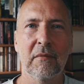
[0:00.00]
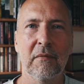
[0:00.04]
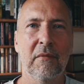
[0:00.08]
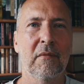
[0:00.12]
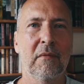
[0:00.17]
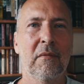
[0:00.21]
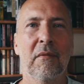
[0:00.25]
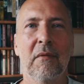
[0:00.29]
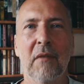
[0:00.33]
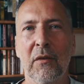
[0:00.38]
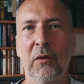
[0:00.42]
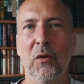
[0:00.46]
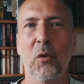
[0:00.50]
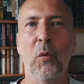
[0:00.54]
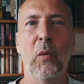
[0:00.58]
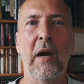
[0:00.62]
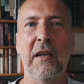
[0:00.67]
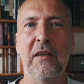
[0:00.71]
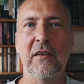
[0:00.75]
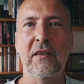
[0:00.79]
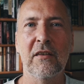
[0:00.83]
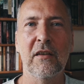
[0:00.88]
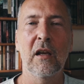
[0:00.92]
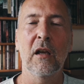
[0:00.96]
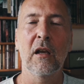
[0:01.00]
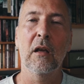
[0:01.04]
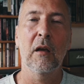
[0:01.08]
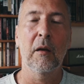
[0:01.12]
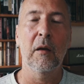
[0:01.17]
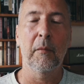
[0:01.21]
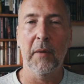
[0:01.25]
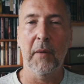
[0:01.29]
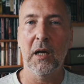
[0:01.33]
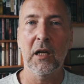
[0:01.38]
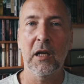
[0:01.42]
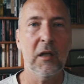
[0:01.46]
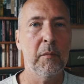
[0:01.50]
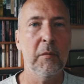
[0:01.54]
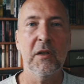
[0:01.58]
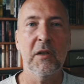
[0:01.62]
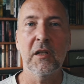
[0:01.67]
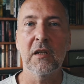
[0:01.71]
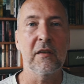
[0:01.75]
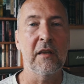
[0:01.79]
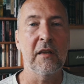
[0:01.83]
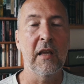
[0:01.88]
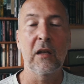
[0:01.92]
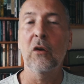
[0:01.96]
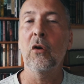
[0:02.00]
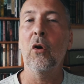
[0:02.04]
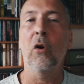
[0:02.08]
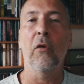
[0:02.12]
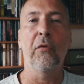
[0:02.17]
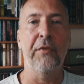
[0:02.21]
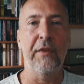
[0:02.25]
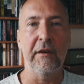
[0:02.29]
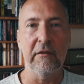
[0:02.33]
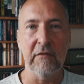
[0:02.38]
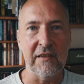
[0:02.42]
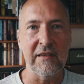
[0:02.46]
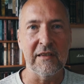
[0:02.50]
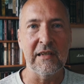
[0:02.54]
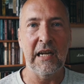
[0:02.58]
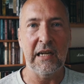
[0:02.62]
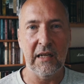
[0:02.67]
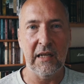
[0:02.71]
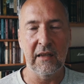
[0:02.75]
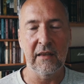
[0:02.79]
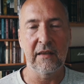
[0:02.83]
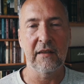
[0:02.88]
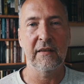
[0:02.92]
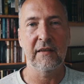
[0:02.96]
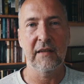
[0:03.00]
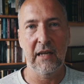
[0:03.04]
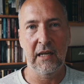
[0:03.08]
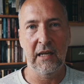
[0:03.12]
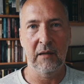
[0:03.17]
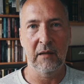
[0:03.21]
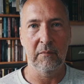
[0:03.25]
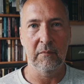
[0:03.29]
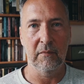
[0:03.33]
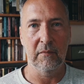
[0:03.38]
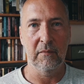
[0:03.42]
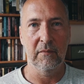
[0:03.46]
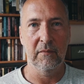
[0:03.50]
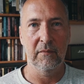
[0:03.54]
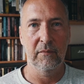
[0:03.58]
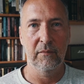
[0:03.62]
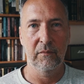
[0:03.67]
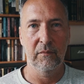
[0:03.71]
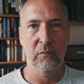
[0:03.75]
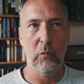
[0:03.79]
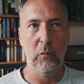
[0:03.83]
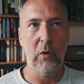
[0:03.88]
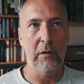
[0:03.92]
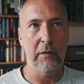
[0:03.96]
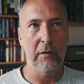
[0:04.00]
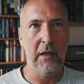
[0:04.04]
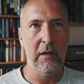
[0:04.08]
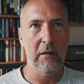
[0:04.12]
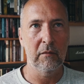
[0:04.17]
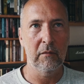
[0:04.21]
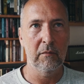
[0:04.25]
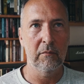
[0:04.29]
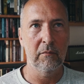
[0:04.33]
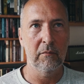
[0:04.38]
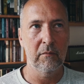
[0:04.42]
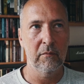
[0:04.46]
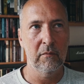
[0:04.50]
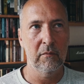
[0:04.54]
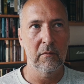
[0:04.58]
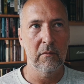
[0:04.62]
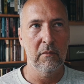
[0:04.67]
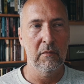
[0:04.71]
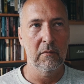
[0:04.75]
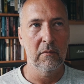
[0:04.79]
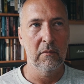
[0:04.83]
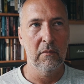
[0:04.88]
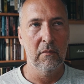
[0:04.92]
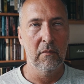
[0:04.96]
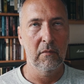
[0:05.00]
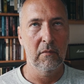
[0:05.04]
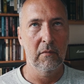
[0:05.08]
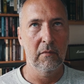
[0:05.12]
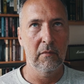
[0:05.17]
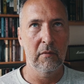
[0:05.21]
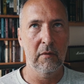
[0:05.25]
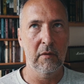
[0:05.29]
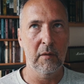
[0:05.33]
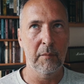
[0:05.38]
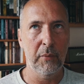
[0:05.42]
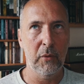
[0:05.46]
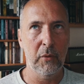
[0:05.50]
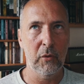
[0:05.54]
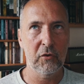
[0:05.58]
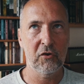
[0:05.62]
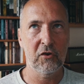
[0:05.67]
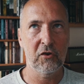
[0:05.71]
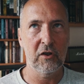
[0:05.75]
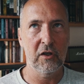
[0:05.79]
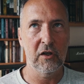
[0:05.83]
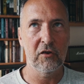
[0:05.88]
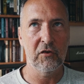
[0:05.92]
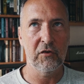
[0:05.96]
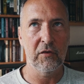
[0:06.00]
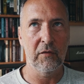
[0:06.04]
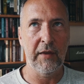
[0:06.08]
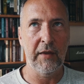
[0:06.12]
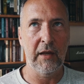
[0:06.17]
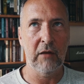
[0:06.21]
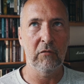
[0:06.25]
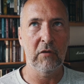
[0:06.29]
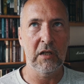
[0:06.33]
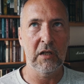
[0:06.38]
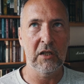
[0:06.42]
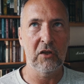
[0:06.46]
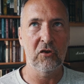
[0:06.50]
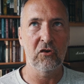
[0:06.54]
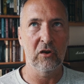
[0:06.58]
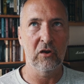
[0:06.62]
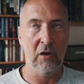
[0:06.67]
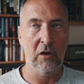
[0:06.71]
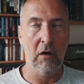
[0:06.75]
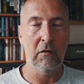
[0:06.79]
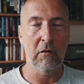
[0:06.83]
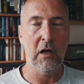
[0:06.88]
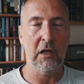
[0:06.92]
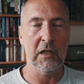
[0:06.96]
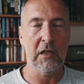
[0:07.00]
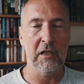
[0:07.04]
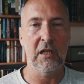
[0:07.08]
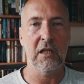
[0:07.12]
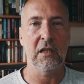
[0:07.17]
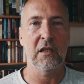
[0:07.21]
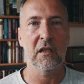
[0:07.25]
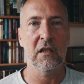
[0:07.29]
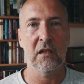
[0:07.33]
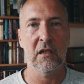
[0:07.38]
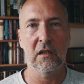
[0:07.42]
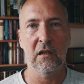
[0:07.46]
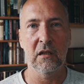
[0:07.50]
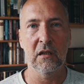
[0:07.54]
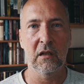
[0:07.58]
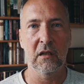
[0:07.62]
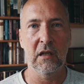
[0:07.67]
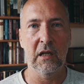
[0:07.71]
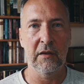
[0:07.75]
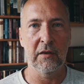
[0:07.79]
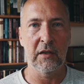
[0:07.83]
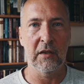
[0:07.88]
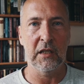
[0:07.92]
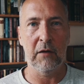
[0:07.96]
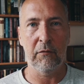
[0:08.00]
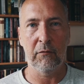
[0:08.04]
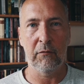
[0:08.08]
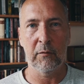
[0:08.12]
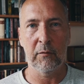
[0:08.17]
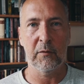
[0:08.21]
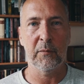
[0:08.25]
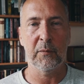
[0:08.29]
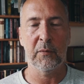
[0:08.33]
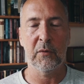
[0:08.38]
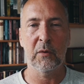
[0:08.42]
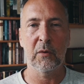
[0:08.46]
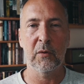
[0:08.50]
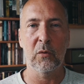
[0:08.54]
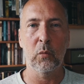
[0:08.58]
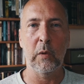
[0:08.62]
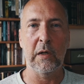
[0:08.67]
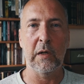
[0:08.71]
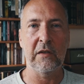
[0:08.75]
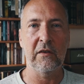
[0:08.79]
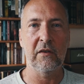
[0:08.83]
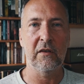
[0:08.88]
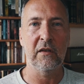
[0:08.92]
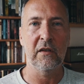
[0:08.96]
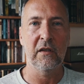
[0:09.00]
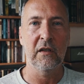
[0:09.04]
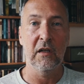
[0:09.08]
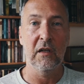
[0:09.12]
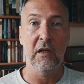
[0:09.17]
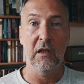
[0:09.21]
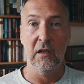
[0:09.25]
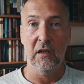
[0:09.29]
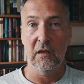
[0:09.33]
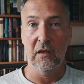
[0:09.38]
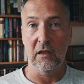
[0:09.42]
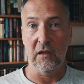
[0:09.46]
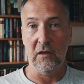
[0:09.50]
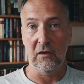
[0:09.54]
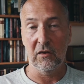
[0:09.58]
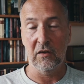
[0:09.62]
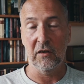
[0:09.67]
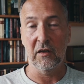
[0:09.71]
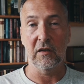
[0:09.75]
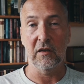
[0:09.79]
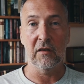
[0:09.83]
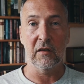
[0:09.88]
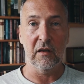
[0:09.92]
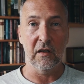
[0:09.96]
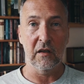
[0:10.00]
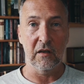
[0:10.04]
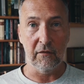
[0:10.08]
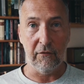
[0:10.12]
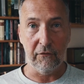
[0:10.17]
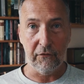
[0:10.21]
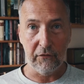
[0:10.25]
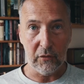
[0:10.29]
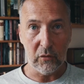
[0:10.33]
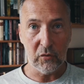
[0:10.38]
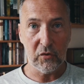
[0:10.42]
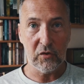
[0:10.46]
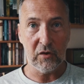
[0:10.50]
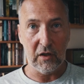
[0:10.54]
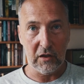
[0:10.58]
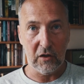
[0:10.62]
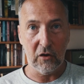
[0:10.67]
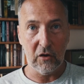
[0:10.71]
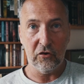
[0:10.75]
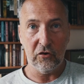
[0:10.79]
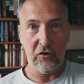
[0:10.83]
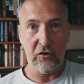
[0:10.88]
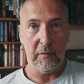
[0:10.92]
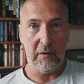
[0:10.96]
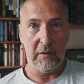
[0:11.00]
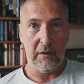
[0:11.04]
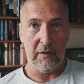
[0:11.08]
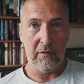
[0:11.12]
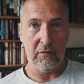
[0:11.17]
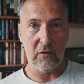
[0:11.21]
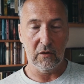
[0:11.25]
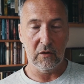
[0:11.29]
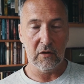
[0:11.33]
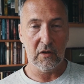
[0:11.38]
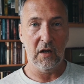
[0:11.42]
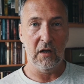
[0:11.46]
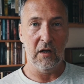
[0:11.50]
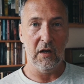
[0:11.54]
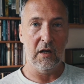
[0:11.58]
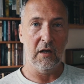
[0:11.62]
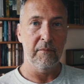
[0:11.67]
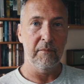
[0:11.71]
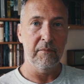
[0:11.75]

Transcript: than the West. My argument is they're not. They're exactly the same. While they're the postulates of their religion are identical, and the difference between the West, this this this false dichotomy they've got going,